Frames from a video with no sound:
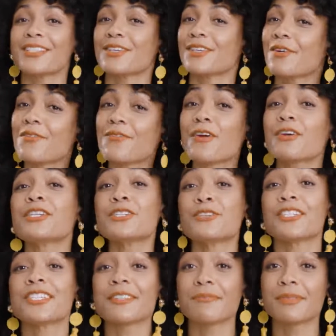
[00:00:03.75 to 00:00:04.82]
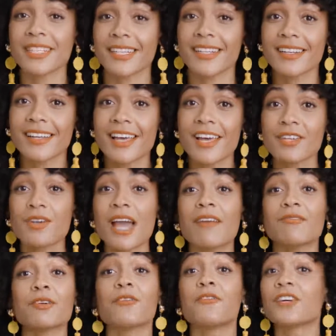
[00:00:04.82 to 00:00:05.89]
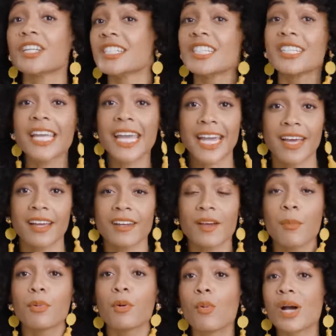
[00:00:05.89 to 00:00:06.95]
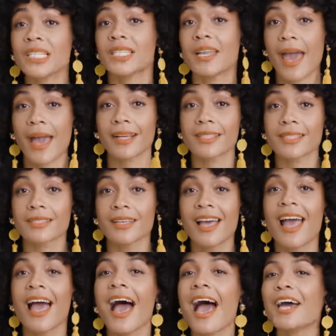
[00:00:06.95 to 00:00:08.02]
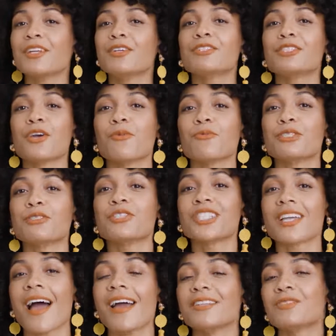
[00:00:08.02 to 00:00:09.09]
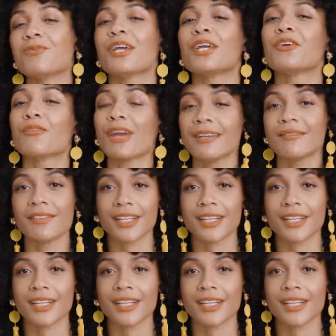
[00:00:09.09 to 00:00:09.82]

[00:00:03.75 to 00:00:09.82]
so your first shoot is complete. You have your footage in hand, but what's next? How do you turn what you shot into a great